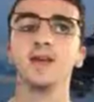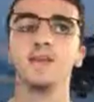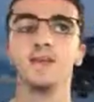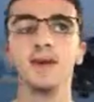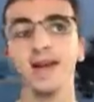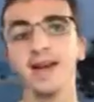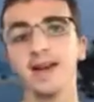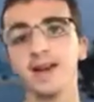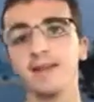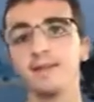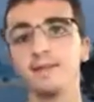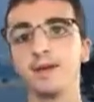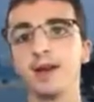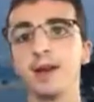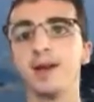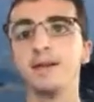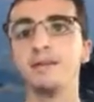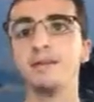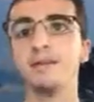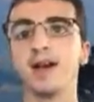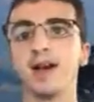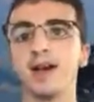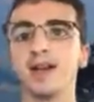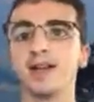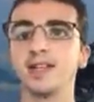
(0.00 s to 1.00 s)
please
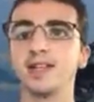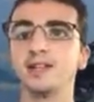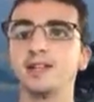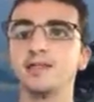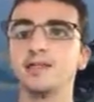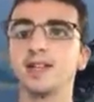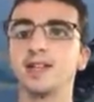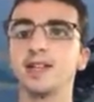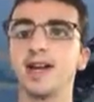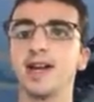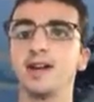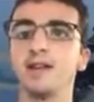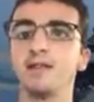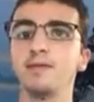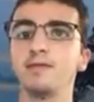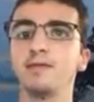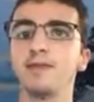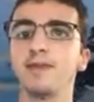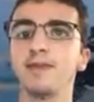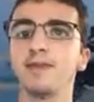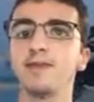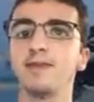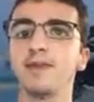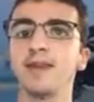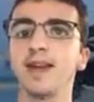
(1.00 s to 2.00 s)
familiarise yourself
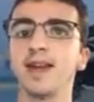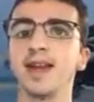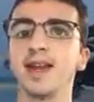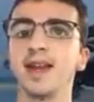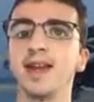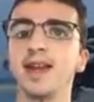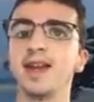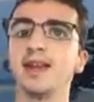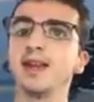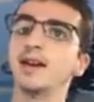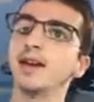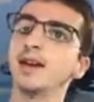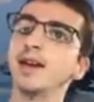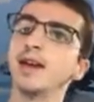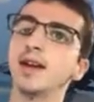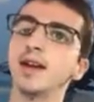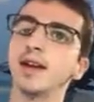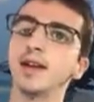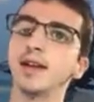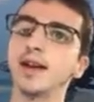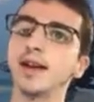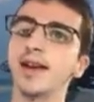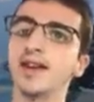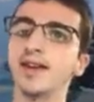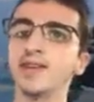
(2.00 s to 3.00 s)
with the
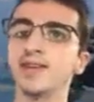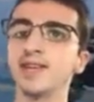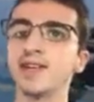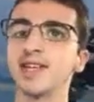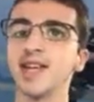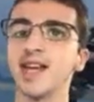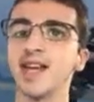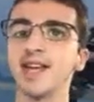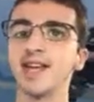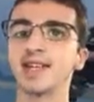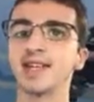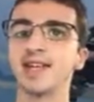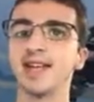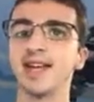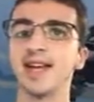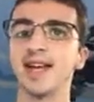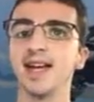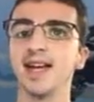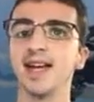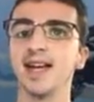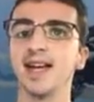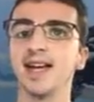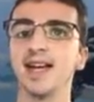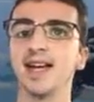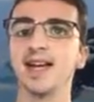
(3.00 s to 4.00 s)
nearest
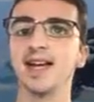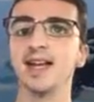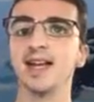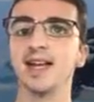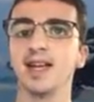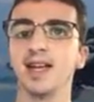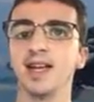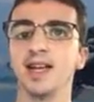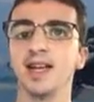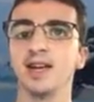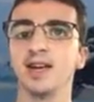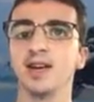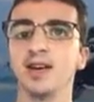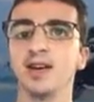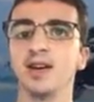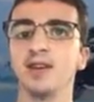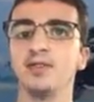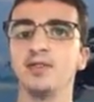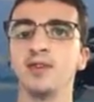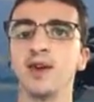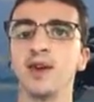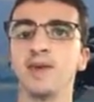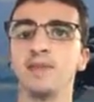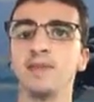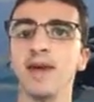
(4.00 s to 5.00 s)
exit,
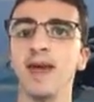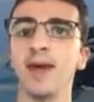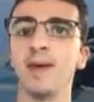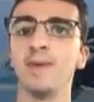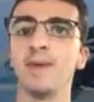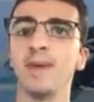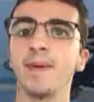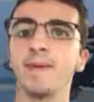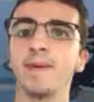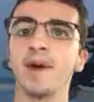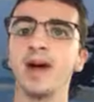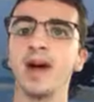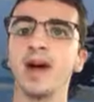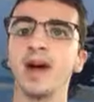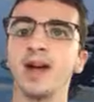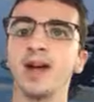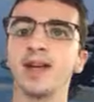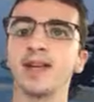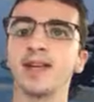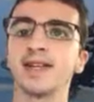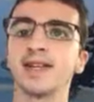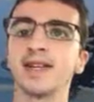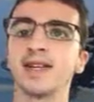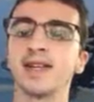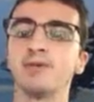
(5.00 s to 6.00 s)
where it may be
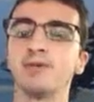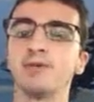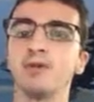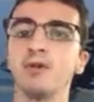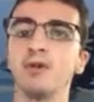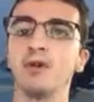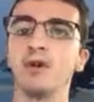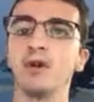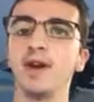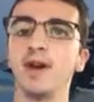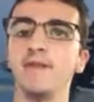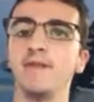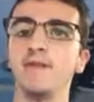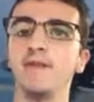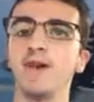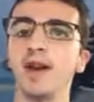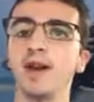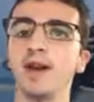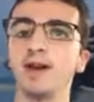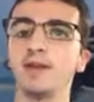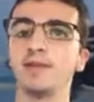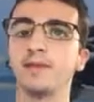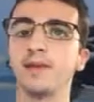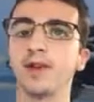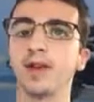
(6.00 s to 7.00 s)
behind you or in
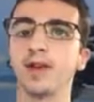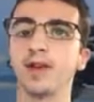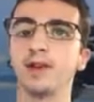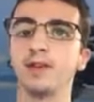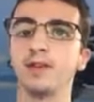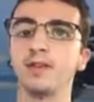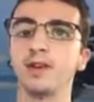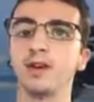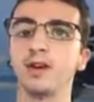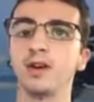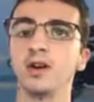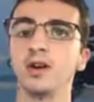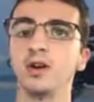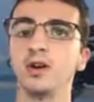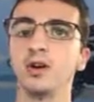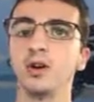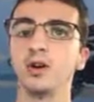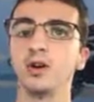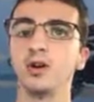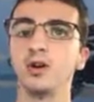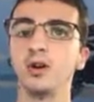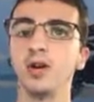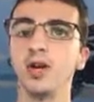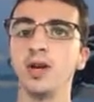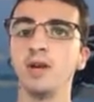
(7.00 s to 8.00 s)
front of you,
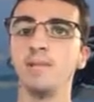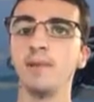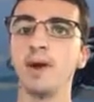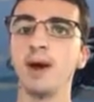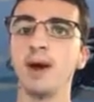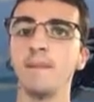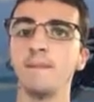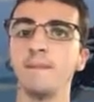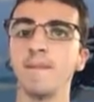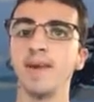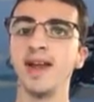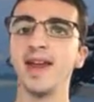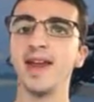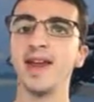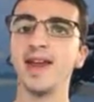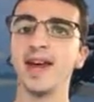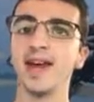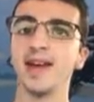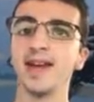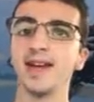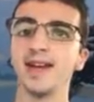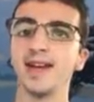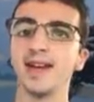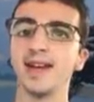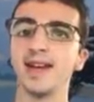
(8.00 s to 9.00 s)
or you might be
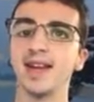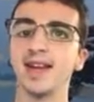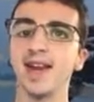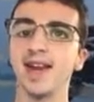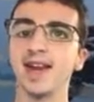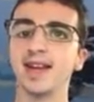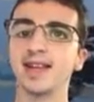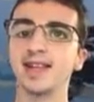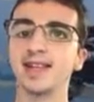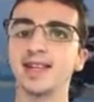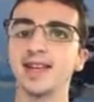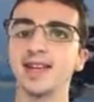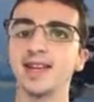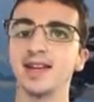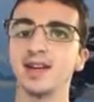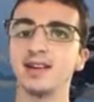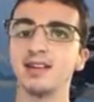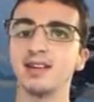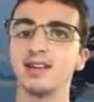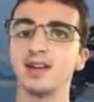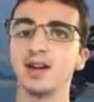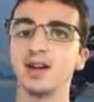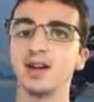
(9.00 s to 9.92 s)
at the exit.